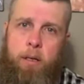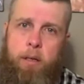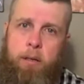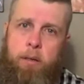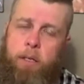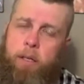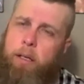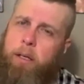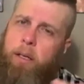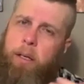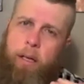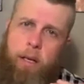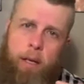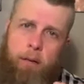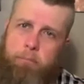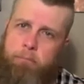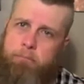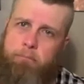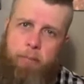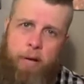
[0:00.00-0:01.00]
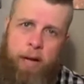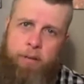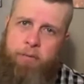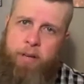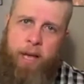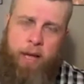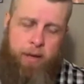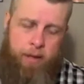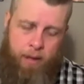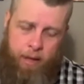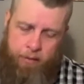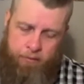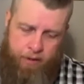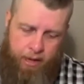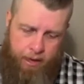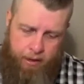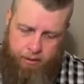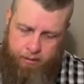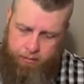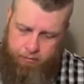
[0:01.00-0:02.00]
then I've got
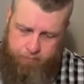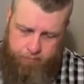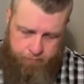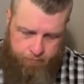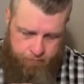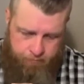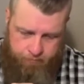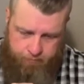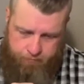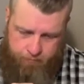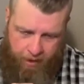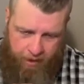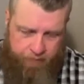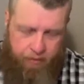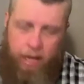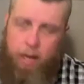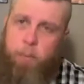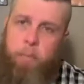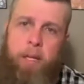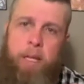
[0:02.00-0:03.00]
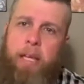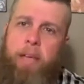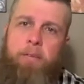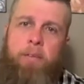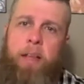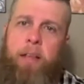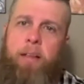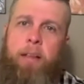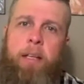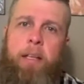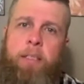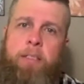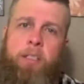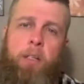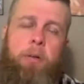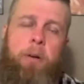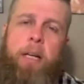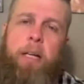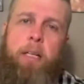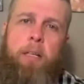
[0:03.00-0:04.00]
to believe that it's
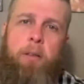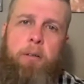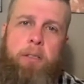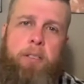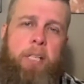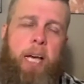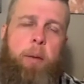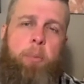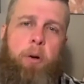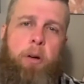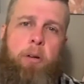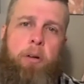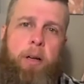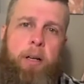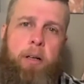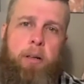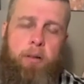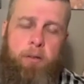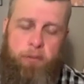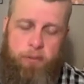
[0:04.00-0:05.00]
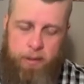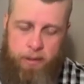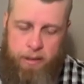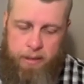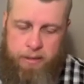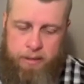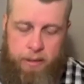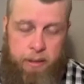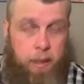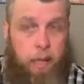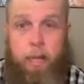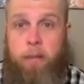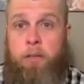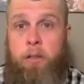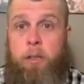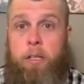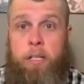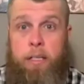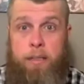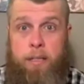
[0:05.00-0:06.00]
critical. It's hypercritical for us. And you
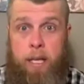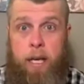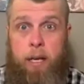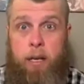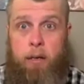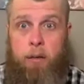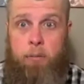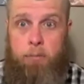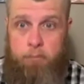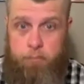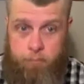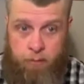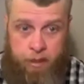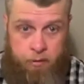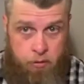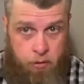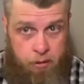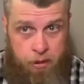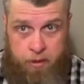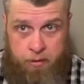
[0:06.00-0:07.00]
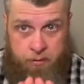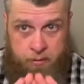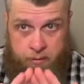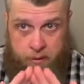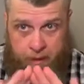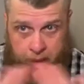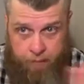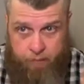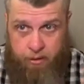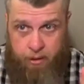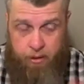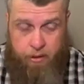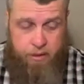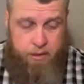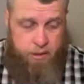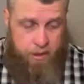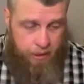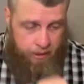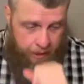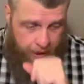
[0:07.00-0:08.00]
can tell, and you can definitely
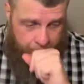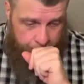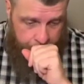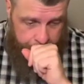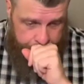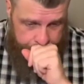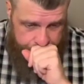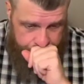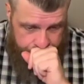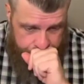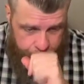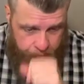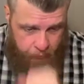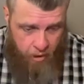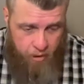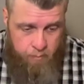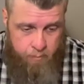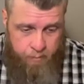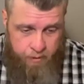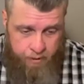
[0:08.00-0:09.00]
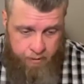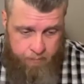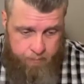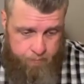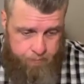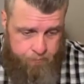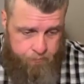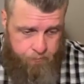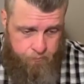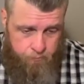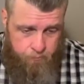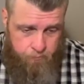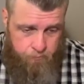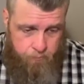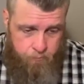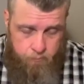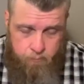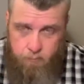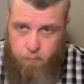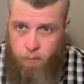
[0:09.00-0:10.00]
see now, pardon me,
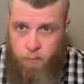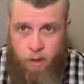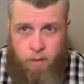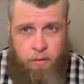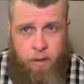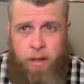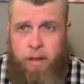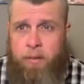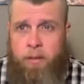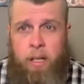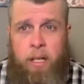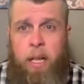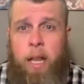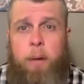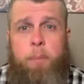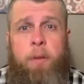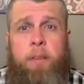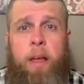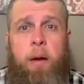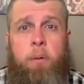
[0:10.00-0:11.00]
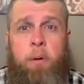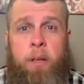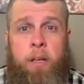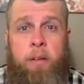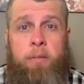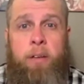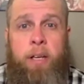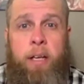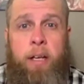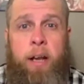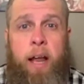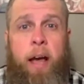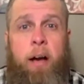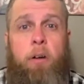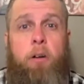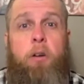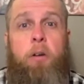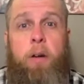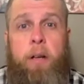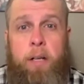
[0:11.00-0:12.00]
that in the climate that we're living in, how
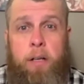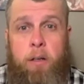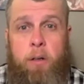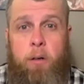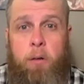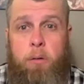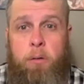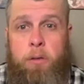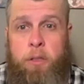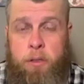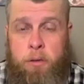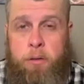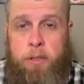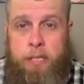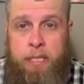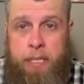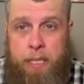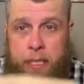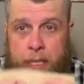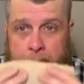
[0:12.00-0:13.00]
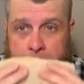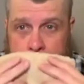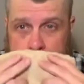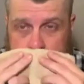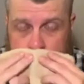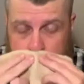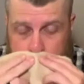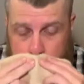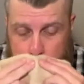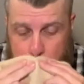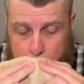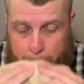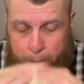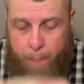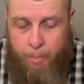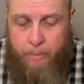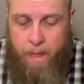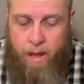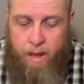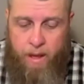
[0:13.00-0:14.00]
critical unity is.
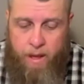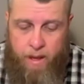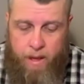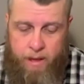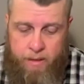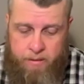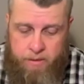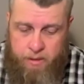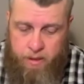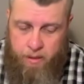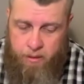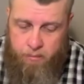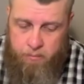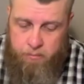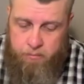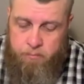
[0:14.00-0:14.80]
And so,